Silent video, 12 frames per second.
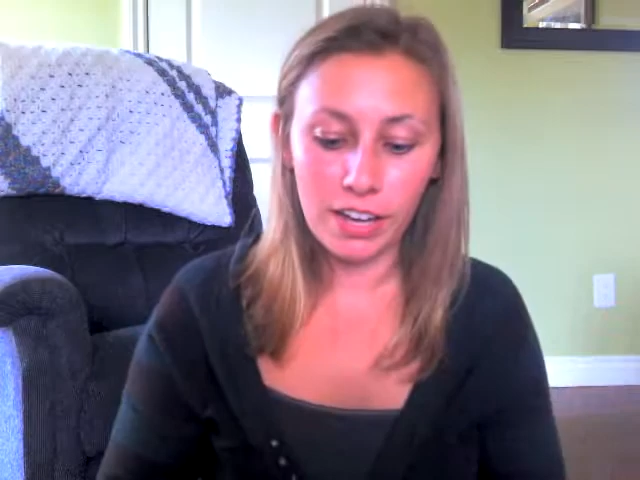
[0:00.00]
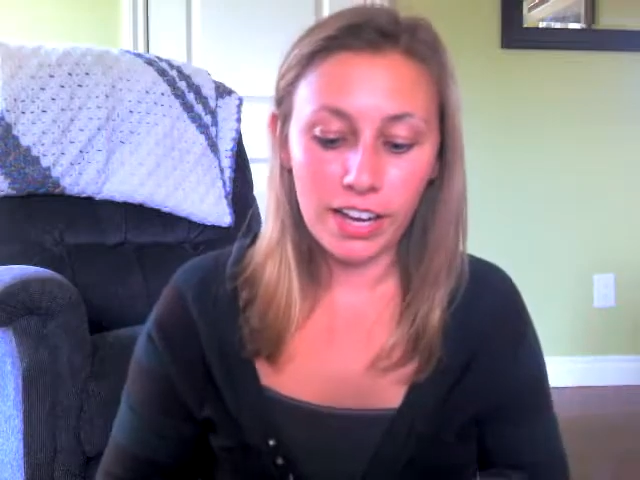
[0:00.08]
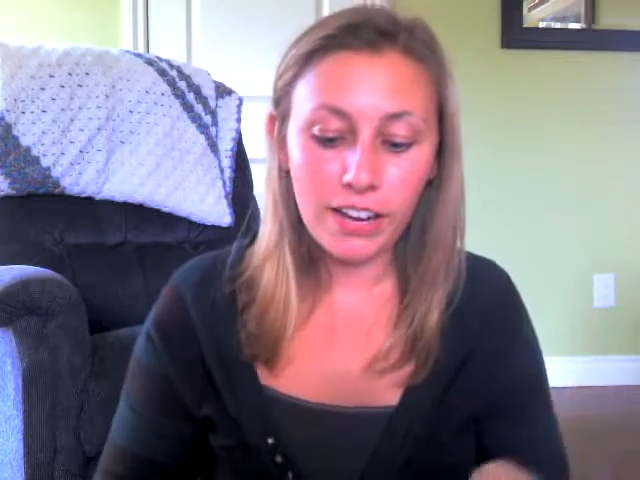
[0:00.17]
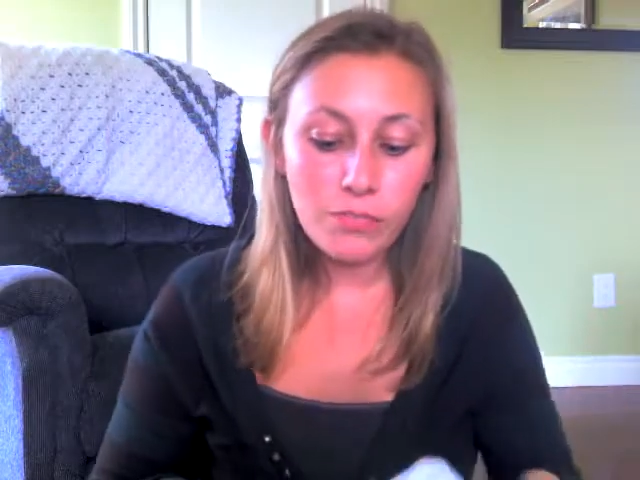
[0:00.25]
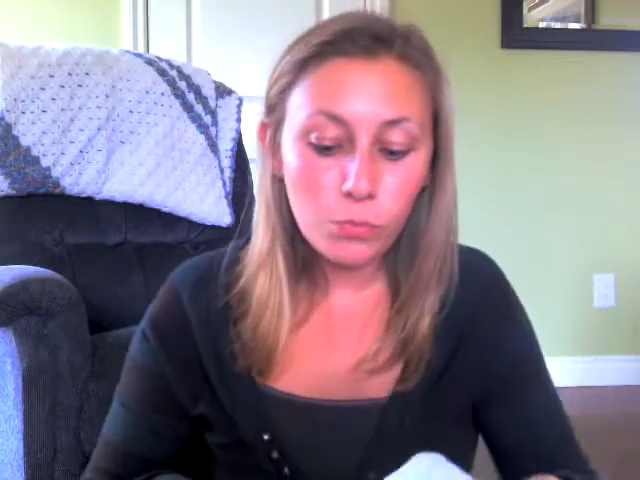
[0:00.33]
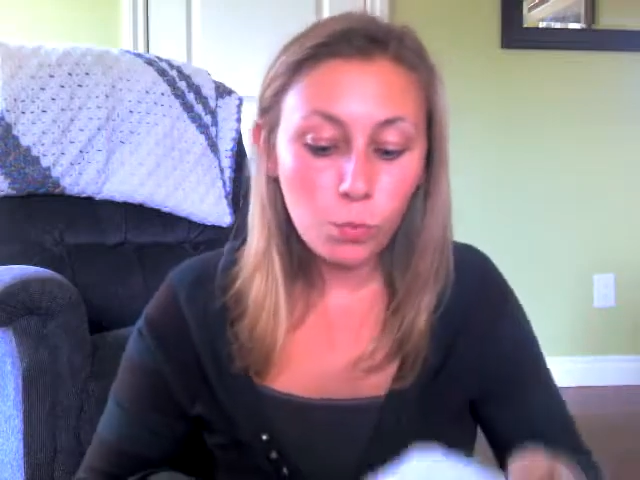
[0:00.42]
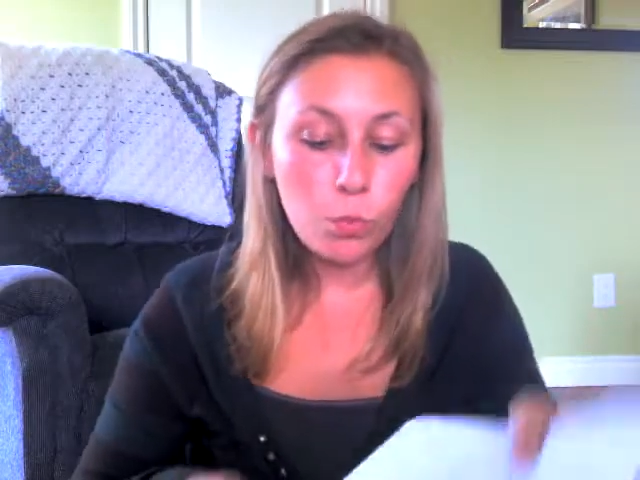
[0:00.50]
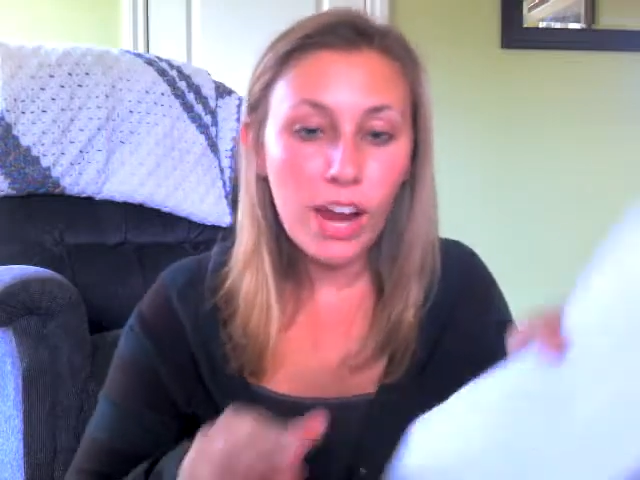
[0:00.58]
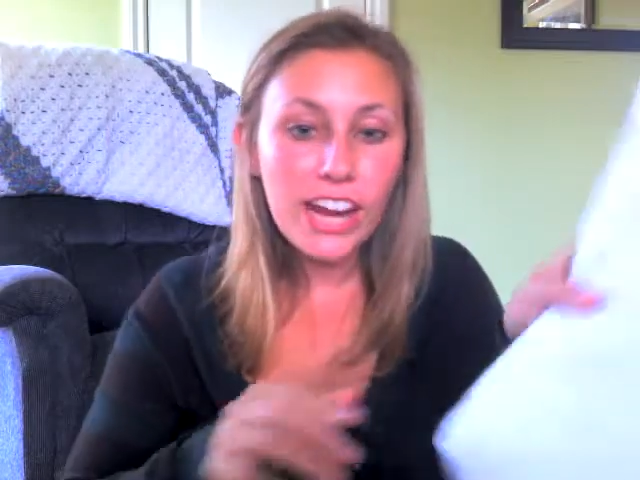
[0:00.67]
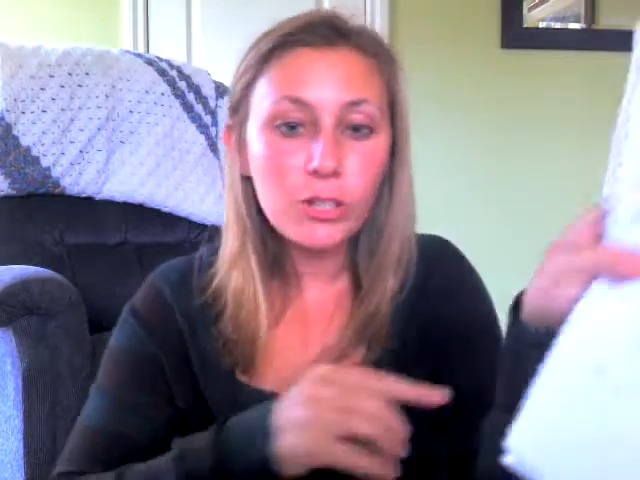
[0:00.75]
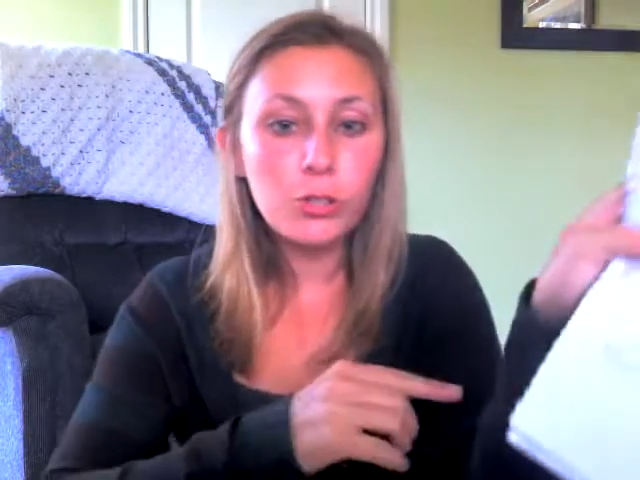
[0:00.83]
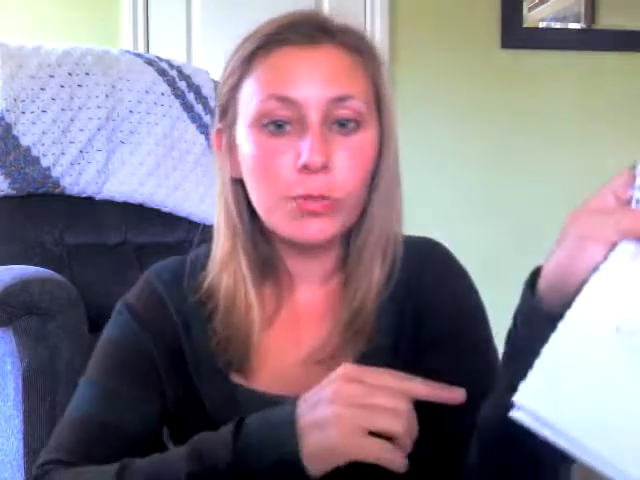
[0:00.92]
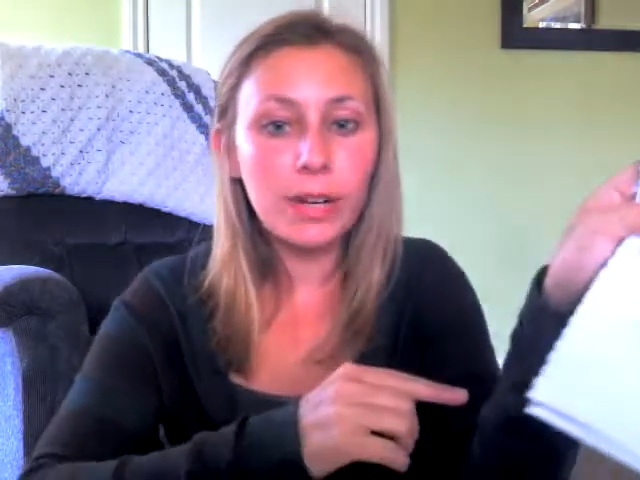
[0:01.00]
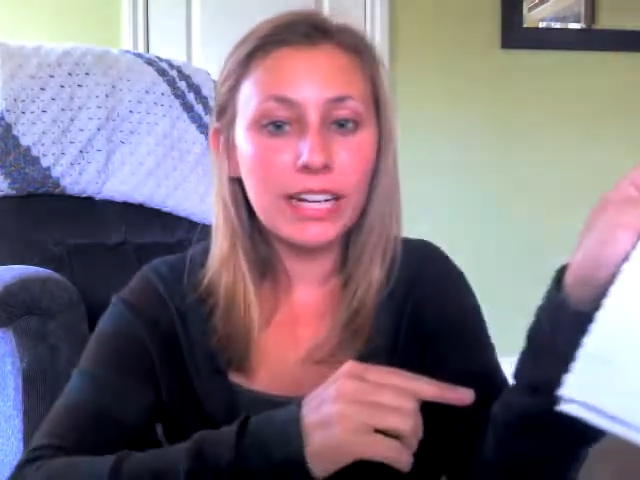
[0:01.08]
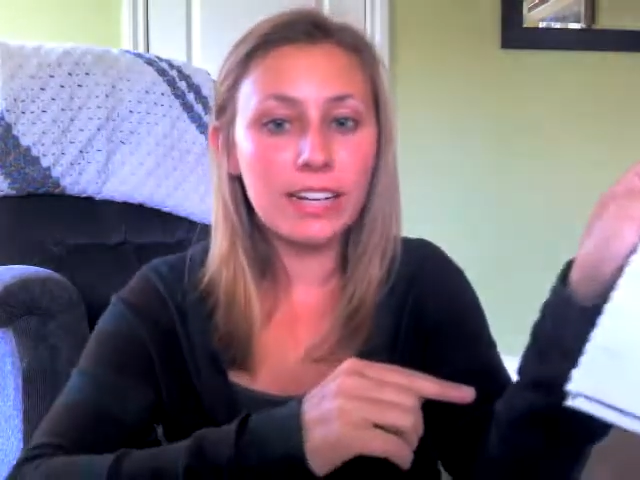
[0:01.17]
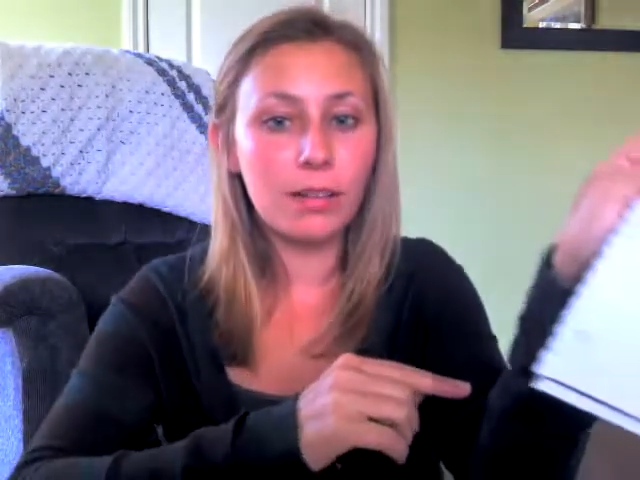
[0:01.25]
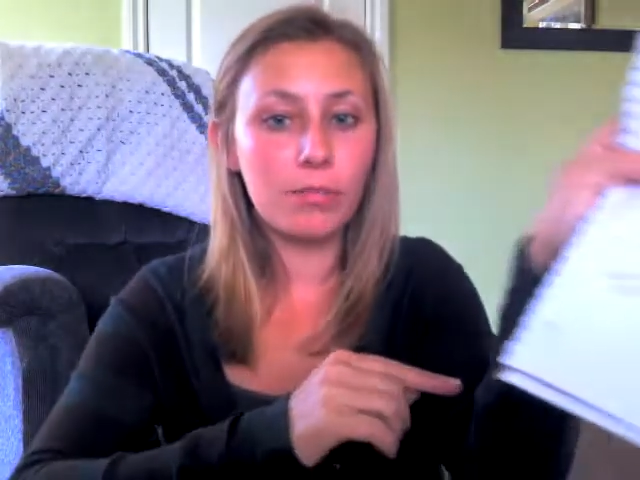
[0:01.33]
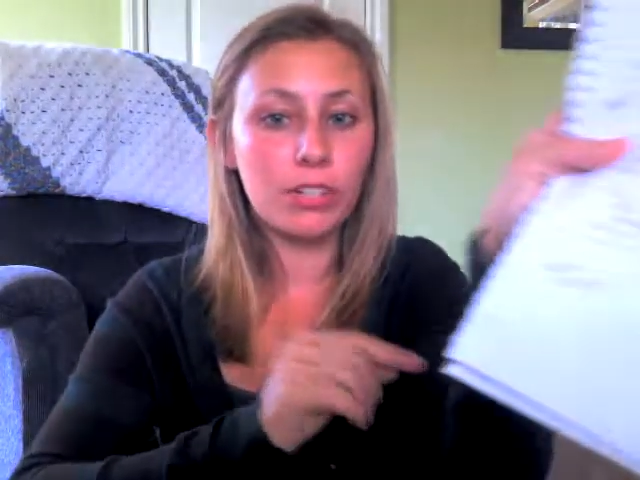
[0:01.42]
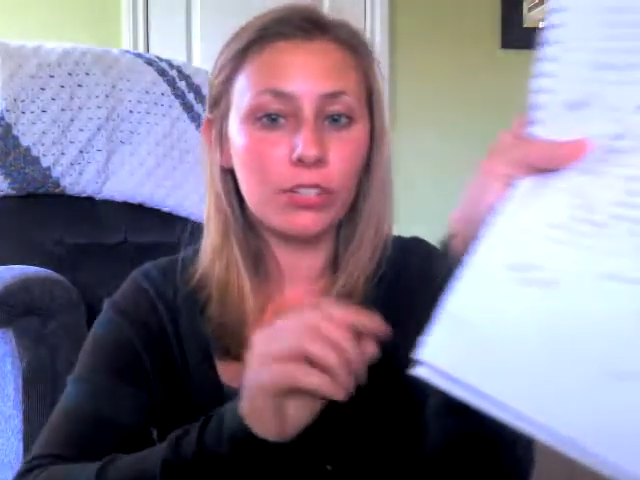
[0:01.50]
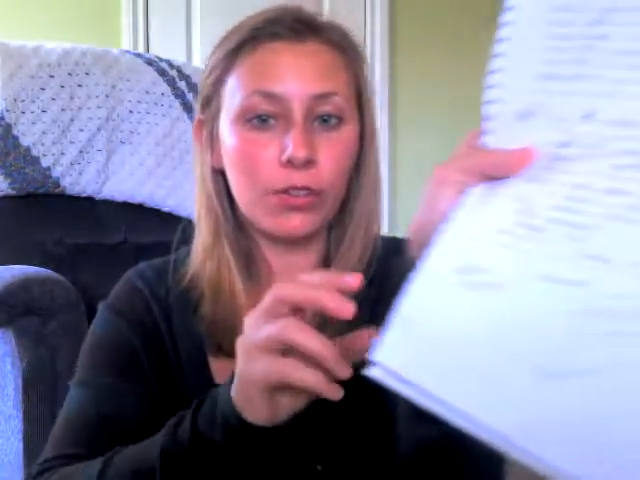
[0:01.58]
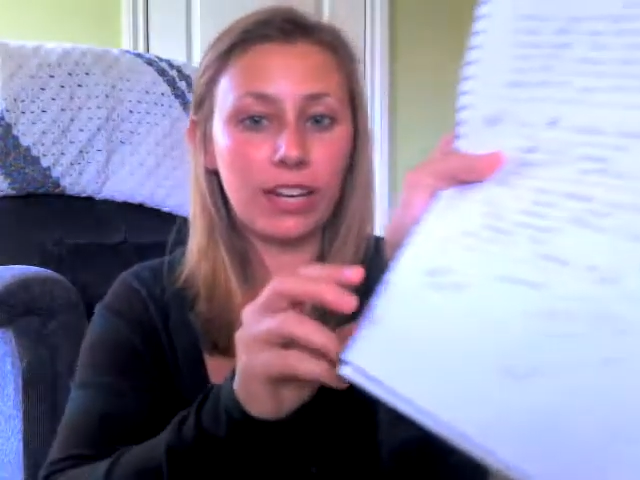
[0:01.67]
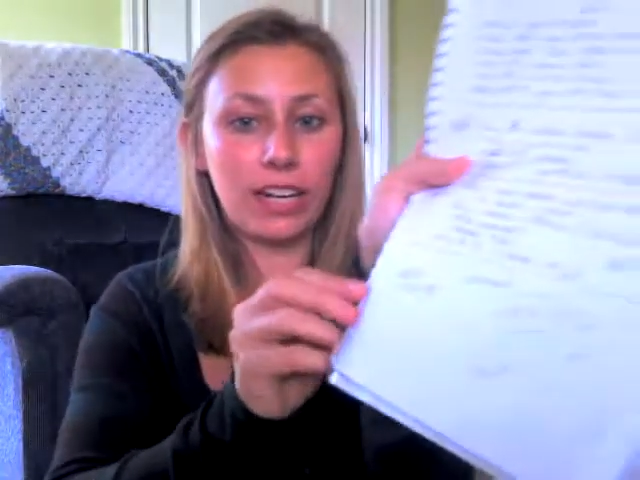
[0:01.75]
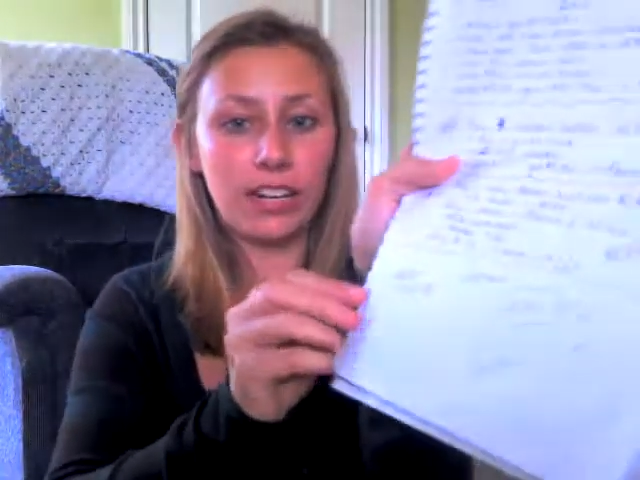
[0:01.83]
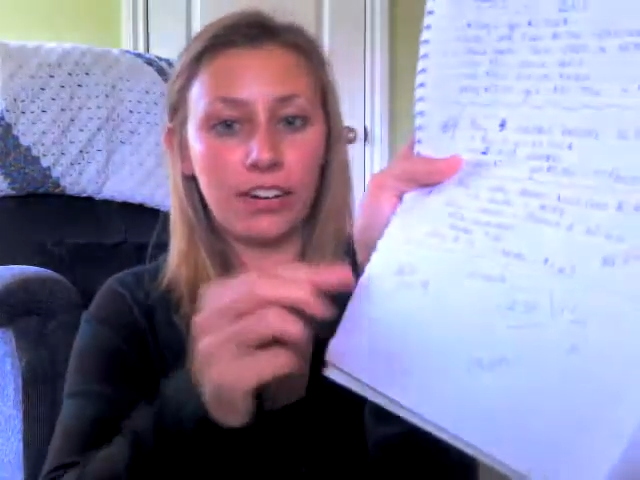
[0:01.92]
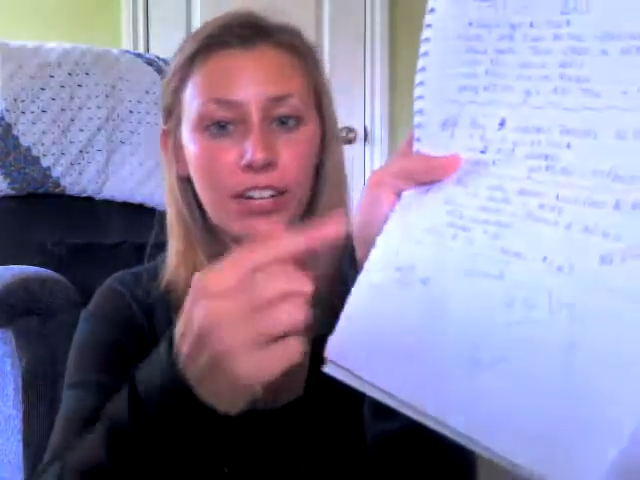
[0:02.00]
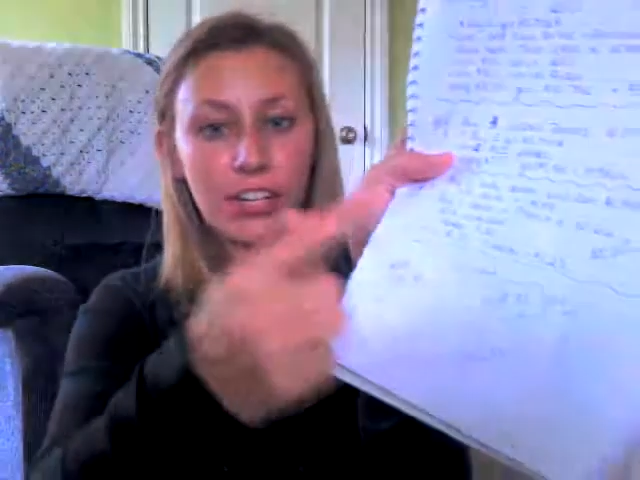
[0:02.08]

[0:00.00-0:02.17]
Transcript: I have way too many numbers going on down